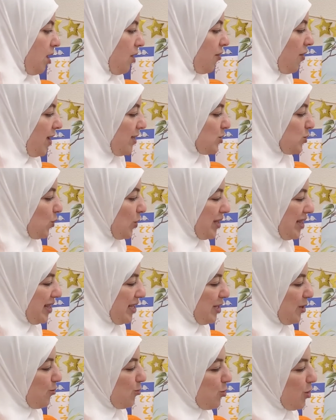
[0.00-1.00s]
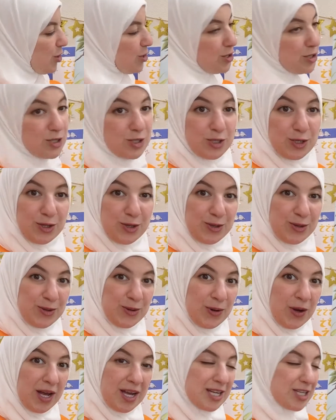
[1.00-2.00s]
That's what little brothers do,
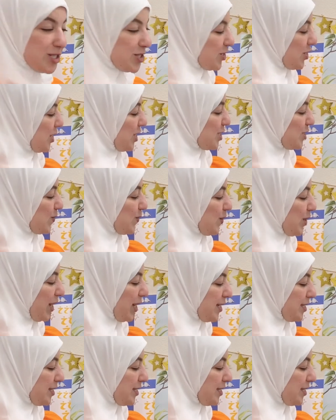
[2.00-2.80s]
she explained